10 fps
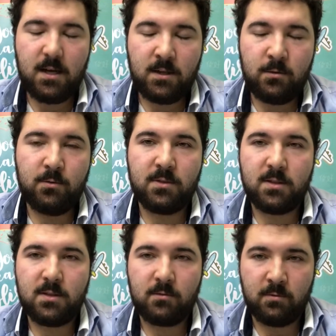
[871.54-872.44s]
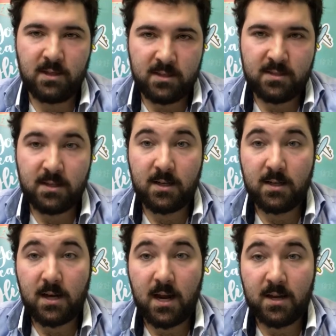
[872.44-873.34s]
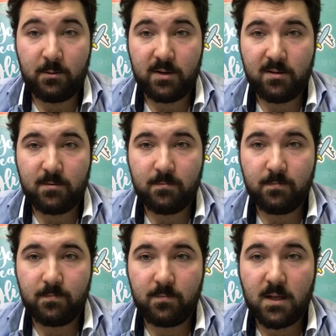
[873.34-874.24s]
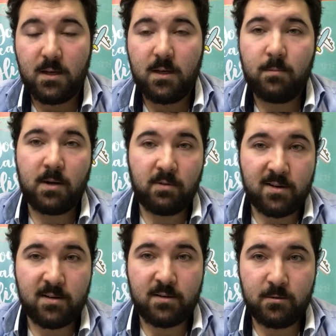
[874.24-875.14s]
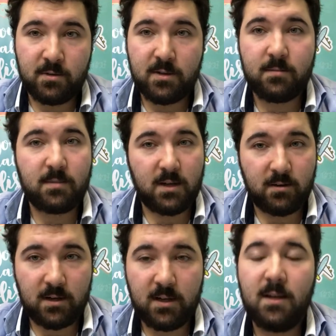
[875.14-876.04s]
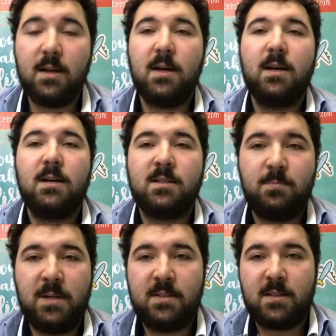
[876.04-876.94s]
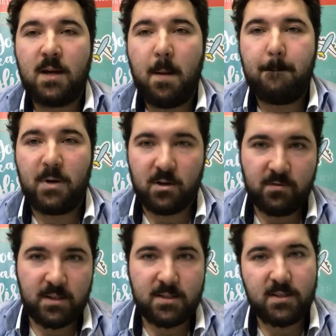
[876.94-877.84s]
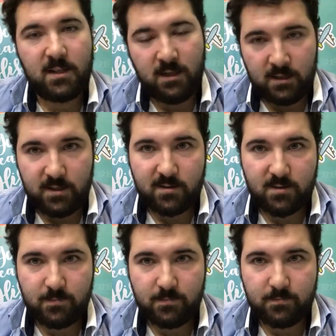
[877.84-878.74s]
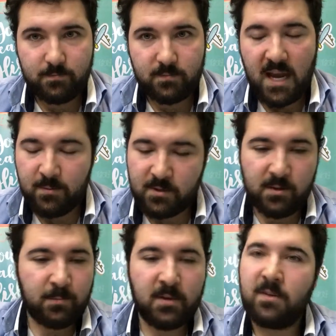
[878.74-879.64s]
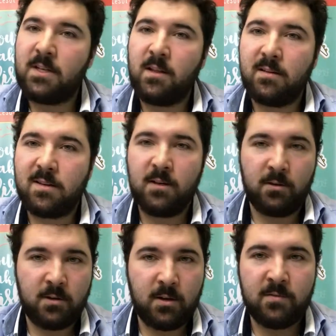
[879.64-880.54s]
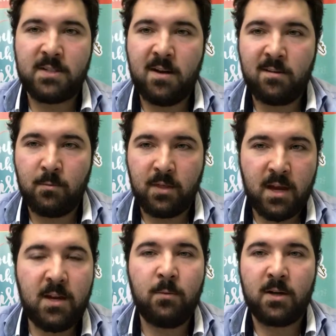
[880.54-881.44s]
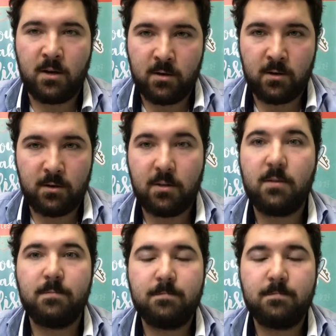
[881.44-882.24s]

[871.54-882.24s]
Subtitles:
Use realistic language. My Russian tutor, currently, speaks perfect English. Absolutely perfect English. Can hold a conversation with anyone on earth.